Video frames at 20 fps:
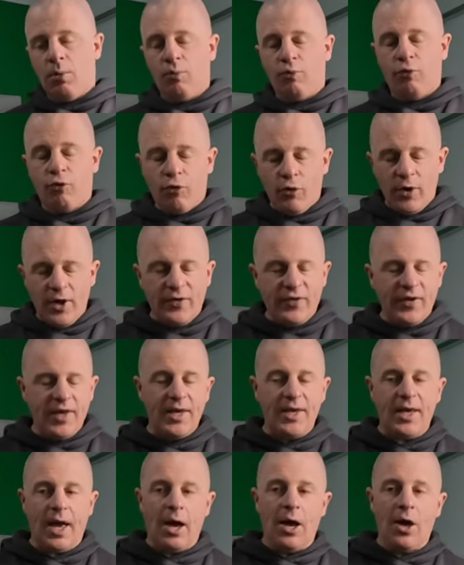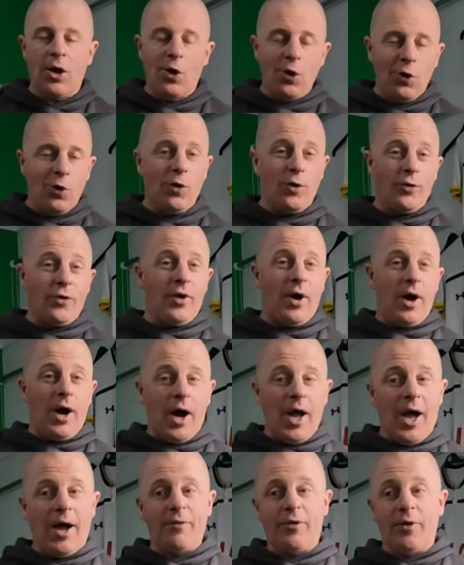Pretty good,
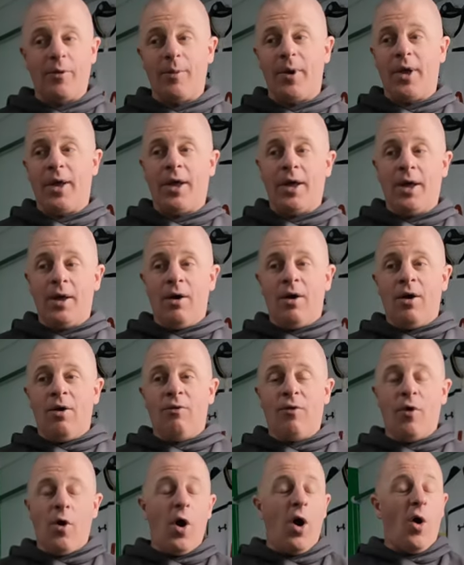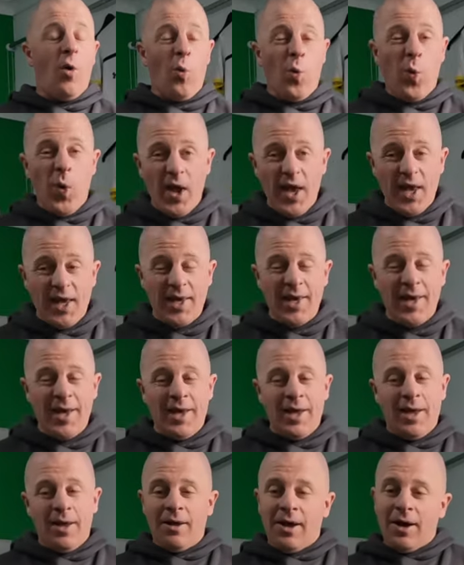I have to admit, for Wii.
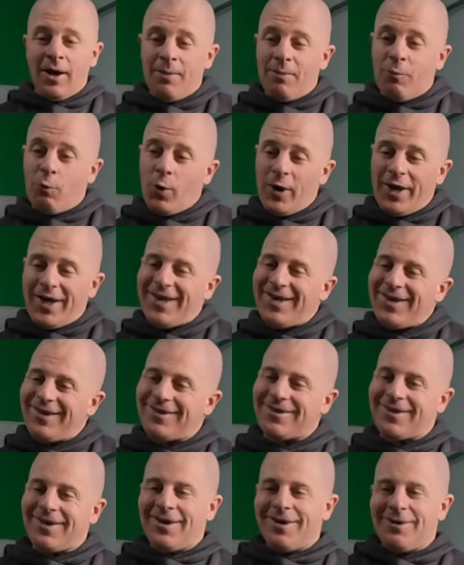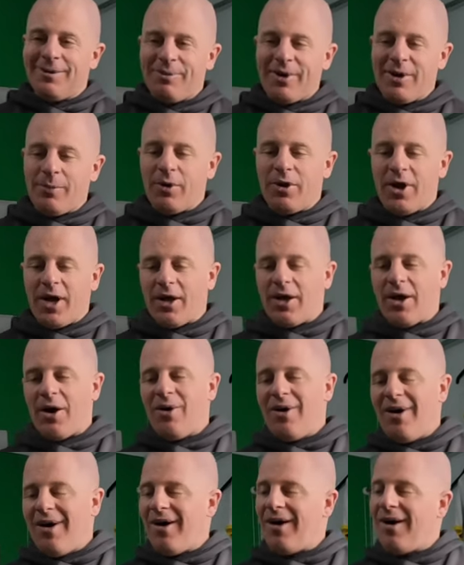And Wii's people like
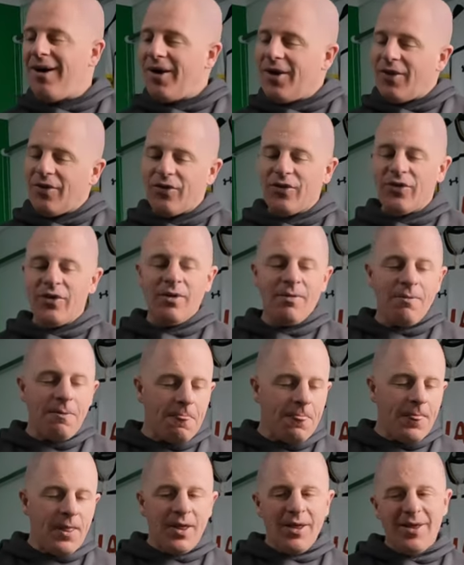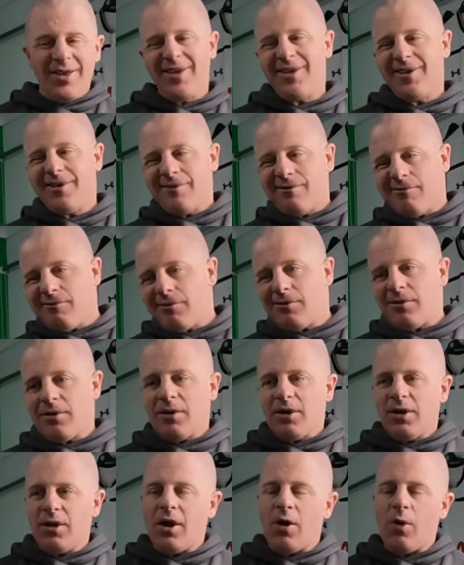go, oh, it's,
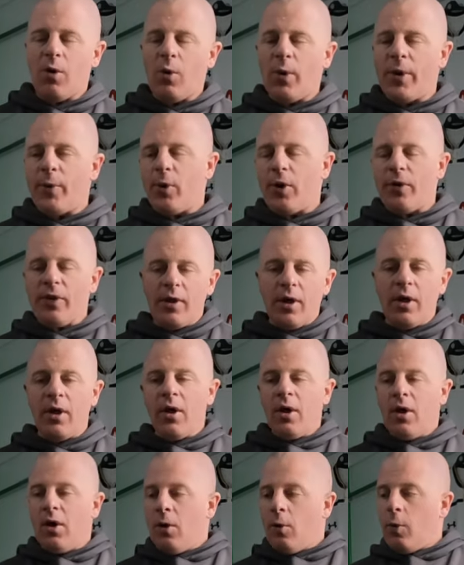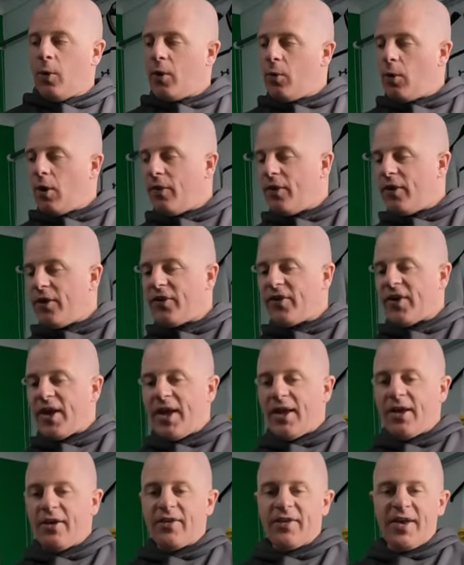you know, we want the
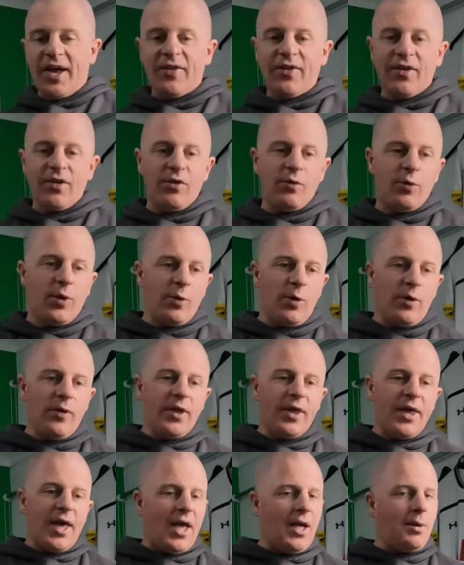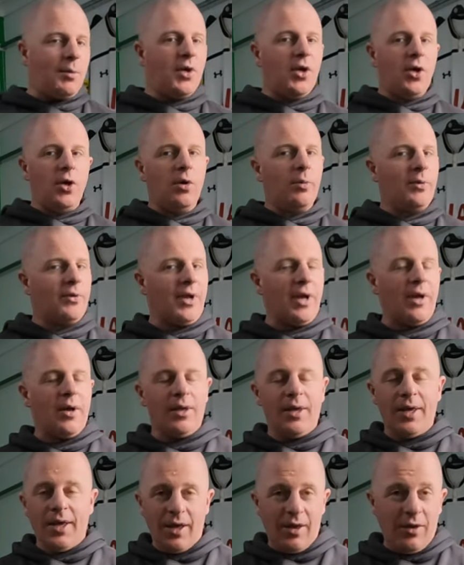Sega Saturns, we want the GameCubes and that.
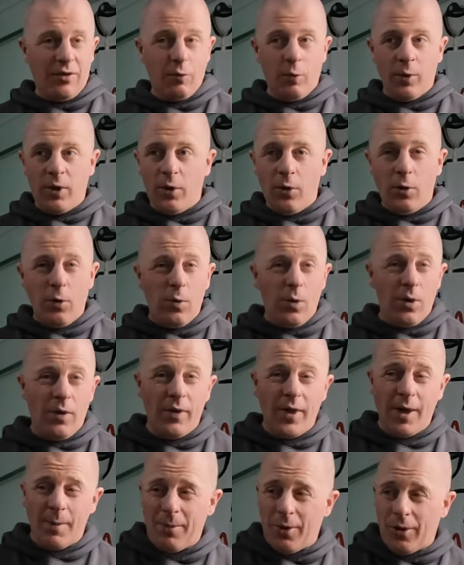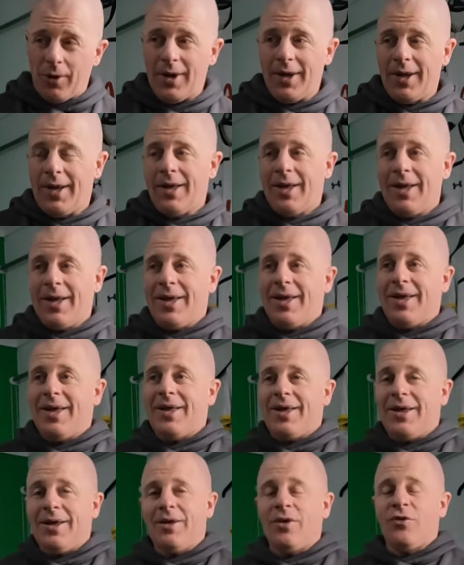Yes, we all want them, but
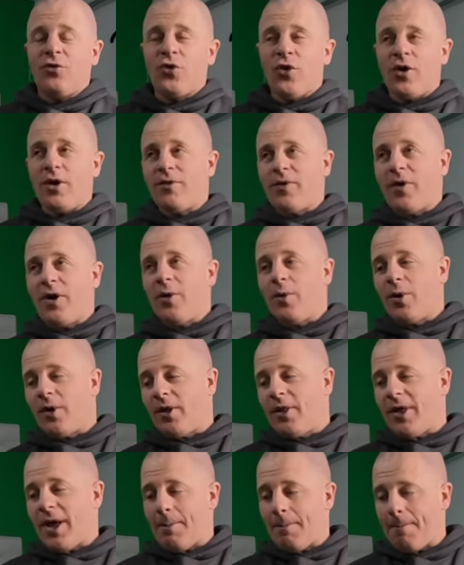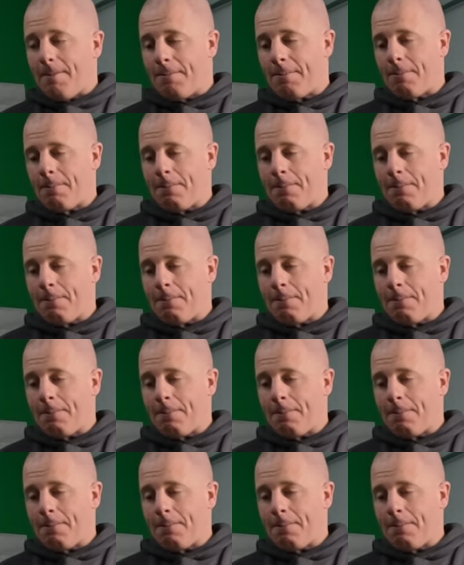trying to find one of them